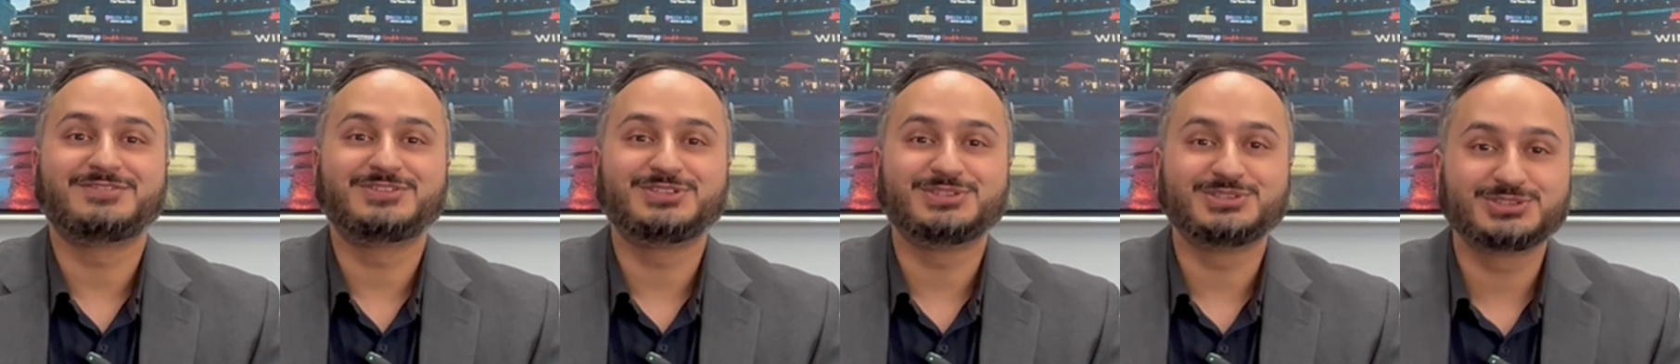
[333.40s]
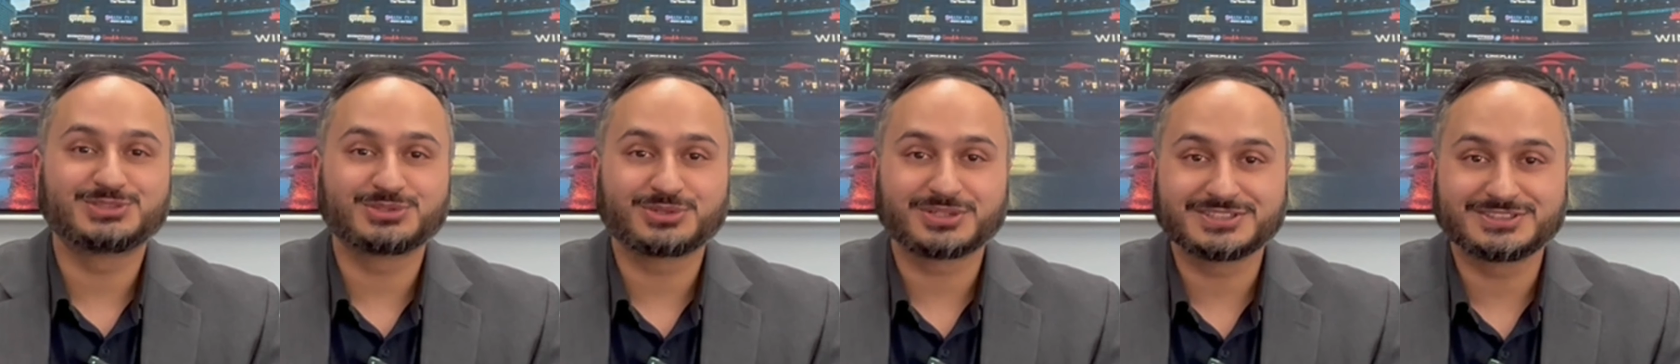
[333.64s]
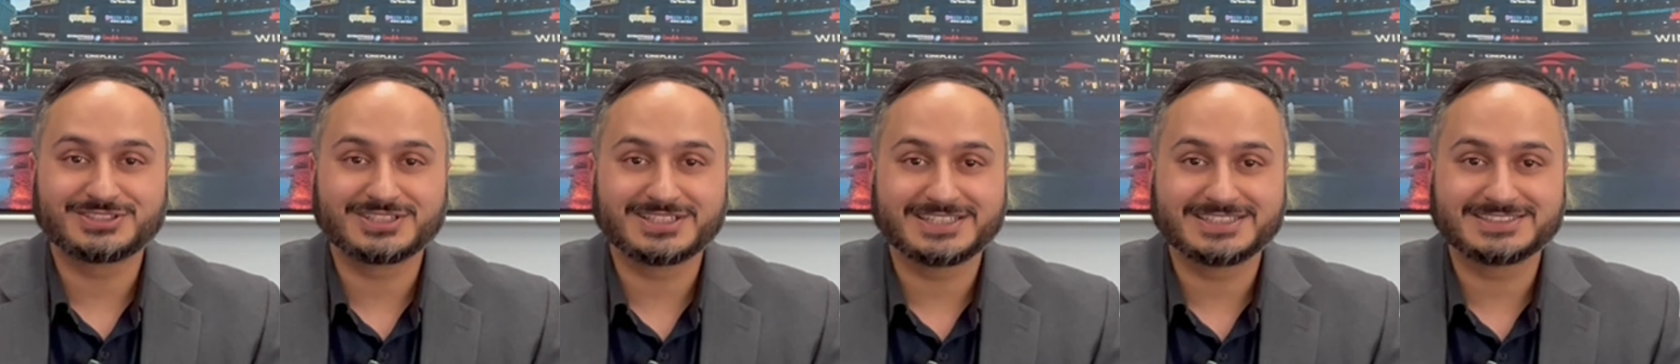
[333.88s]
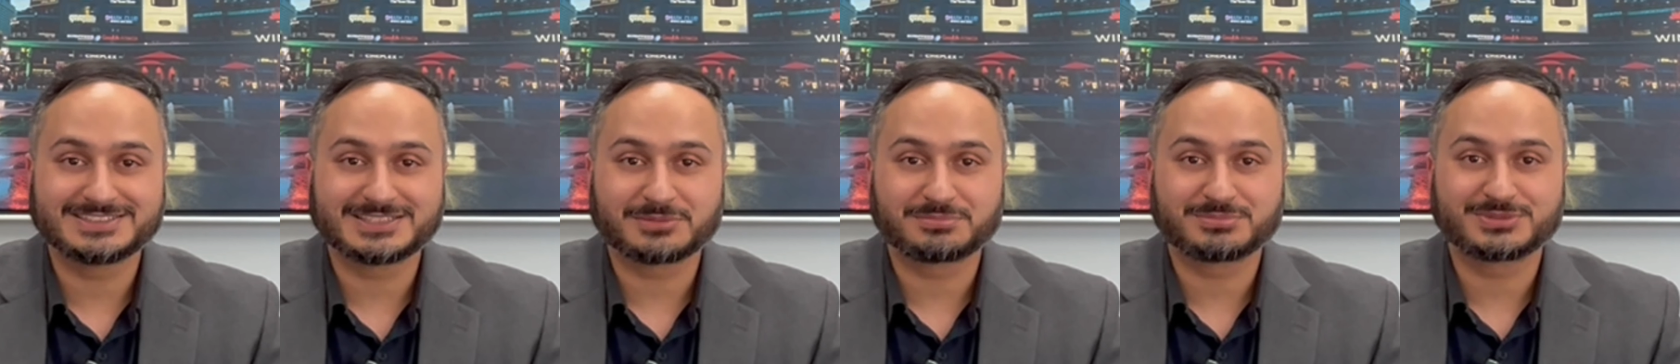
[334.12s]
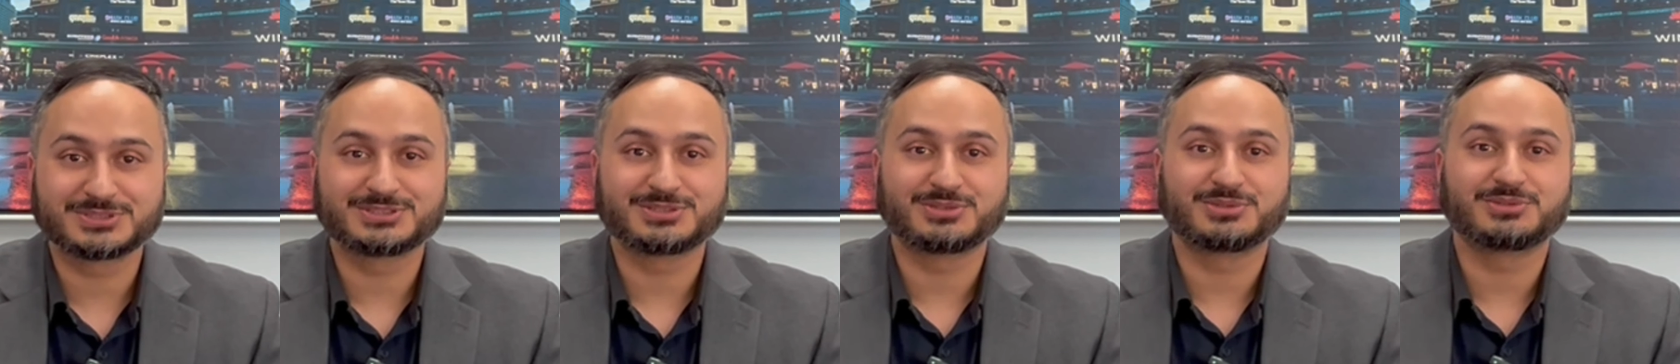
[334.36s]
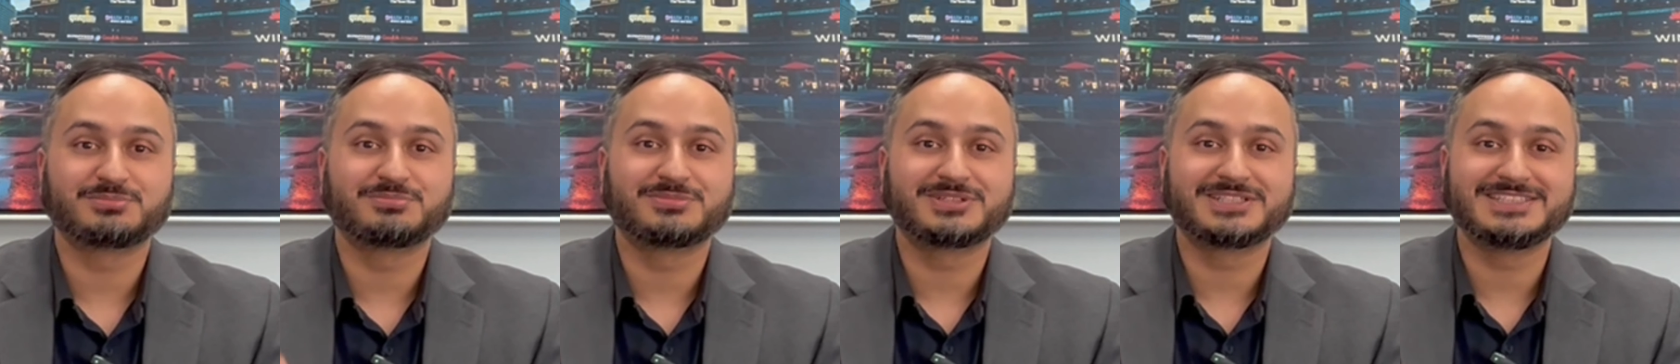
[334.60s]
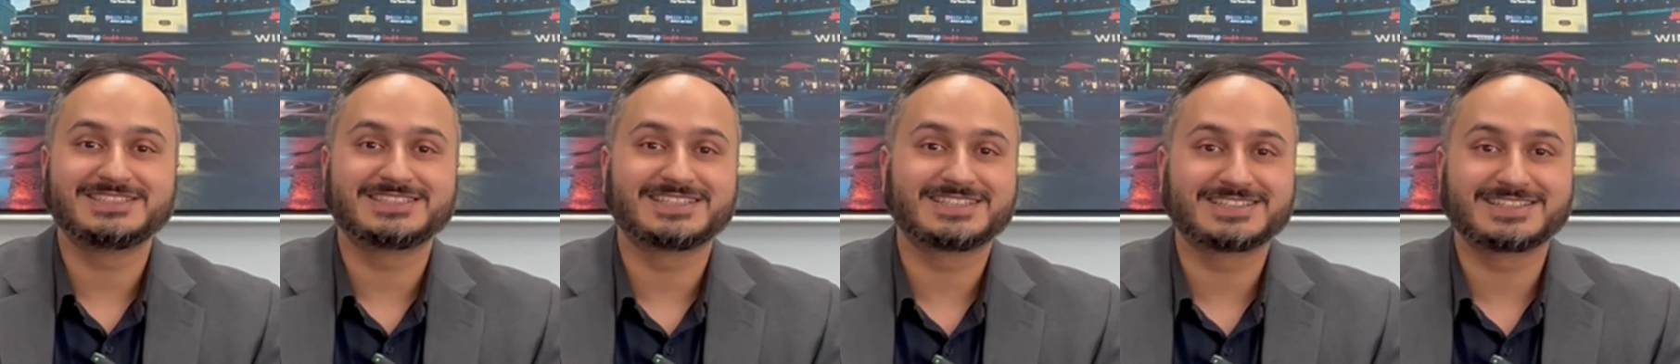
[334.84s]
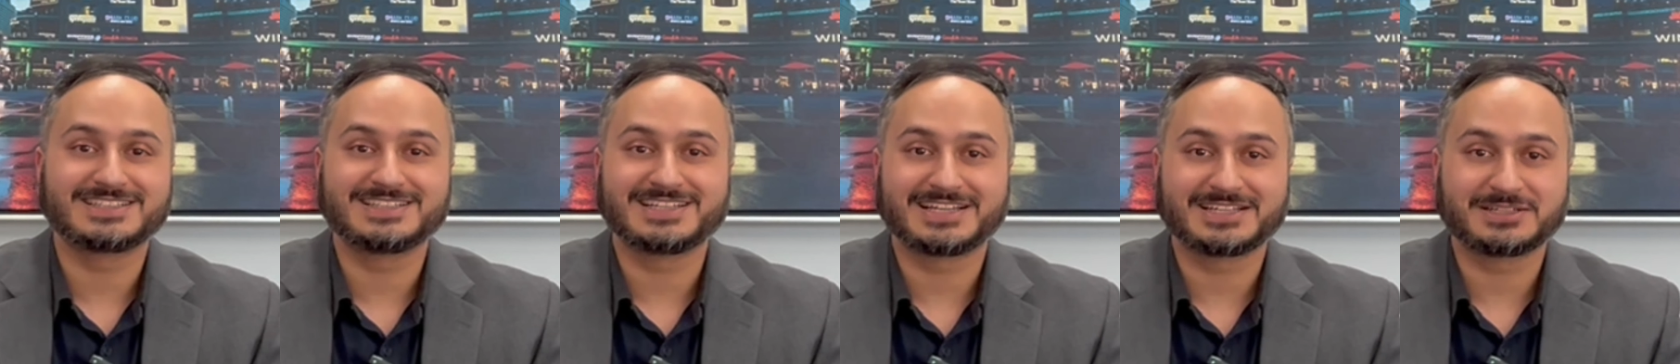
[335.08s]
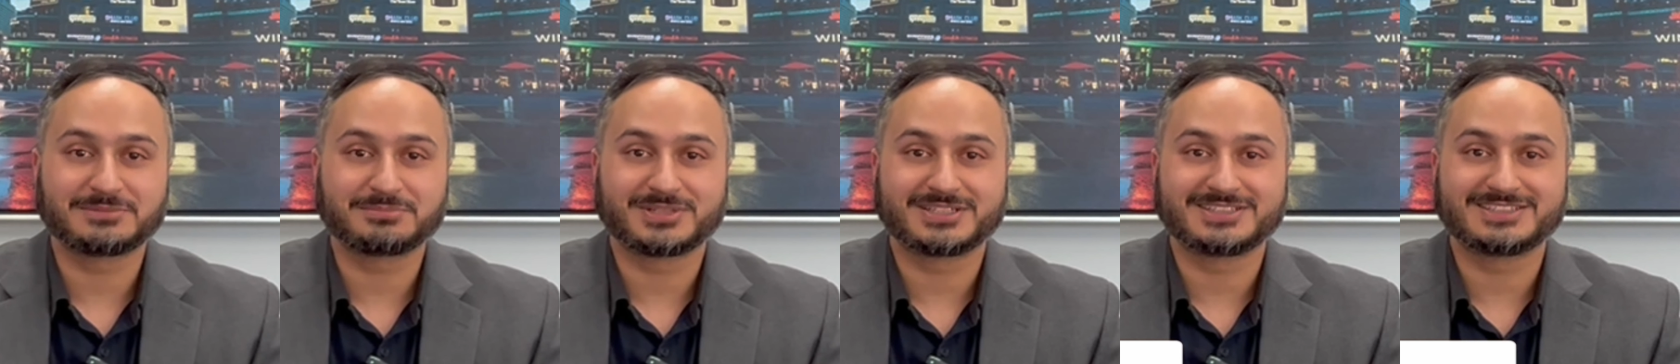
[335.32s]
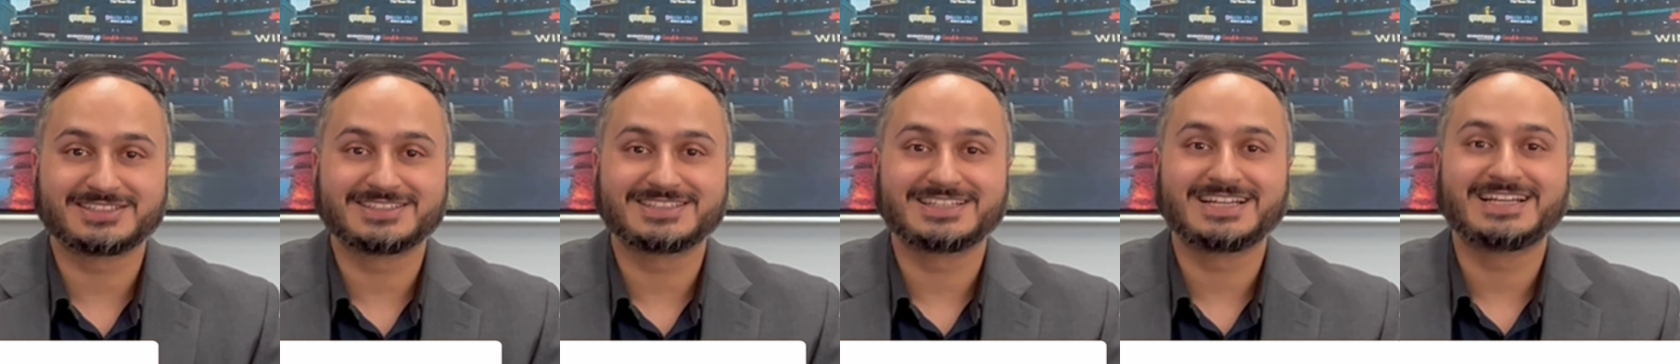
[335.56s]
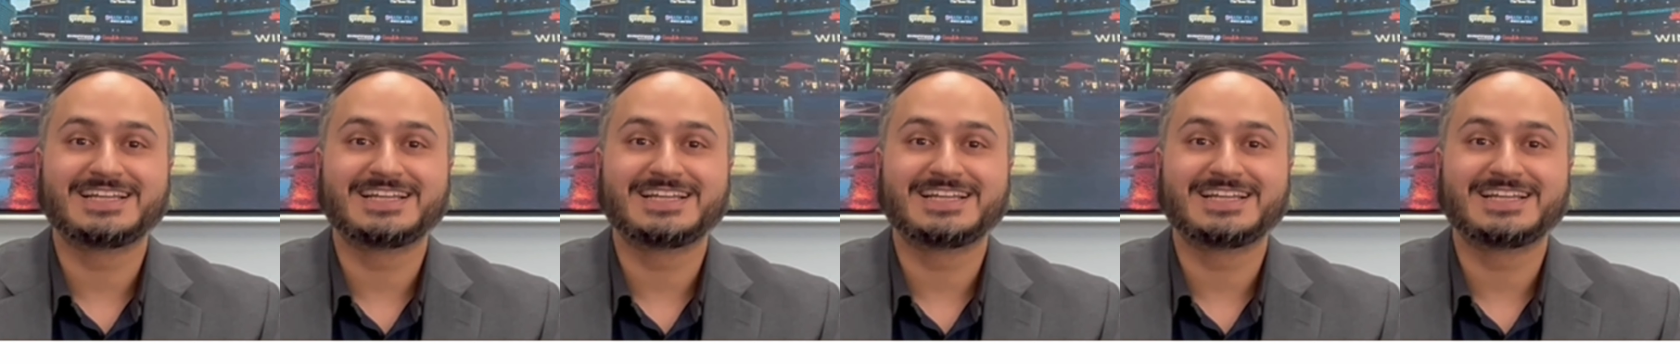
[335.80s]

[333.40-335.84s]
you enjoyed today's episode, please hit the like button.